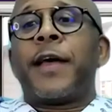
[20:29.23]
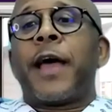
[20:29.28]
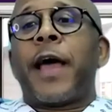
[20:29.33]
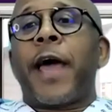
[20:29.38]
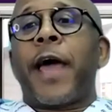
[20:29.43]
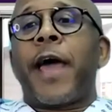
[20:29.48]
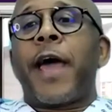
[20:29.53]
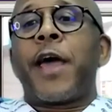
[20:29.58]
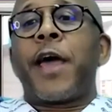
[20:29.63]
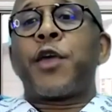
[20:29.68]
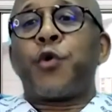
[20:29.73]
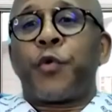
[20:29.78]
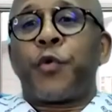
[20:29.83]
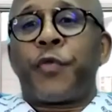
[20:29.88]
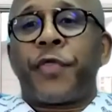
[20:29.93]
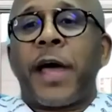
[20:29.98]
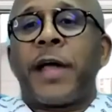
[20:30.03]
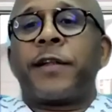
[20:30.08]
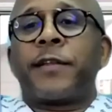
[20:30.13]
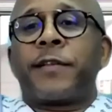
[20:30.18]
you
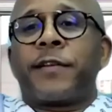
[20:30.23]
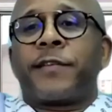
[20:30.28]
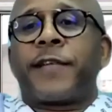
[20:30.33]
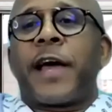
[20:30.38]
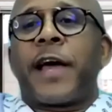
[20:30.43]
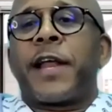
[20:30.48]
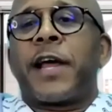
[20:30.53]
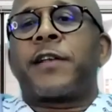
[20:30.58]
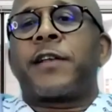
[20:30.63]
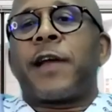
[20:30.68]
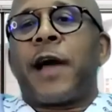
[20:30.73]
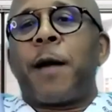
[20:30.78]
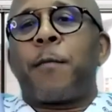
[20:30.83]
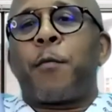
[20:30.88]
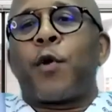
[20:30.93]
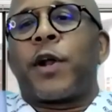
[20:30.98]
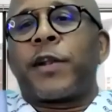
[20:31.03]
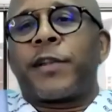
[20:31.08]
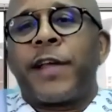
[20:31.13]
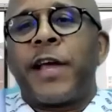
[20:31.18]
then decided, I'm
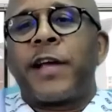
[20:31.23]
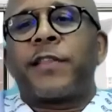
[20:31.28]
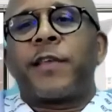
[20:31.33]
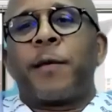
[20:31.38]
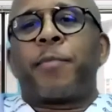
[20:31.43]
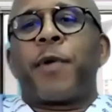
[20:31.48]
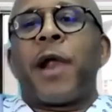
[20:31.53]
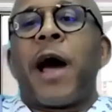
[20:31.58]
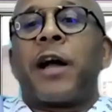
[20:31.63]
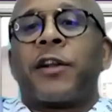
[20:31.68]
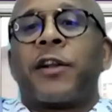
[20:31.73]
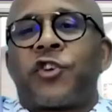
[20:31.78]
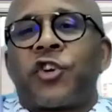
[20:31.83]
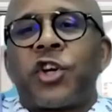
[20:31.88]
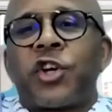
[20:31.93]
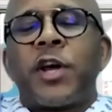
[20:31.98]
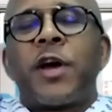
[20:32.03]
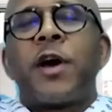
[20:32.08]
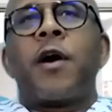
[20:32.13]
going to take the plunge.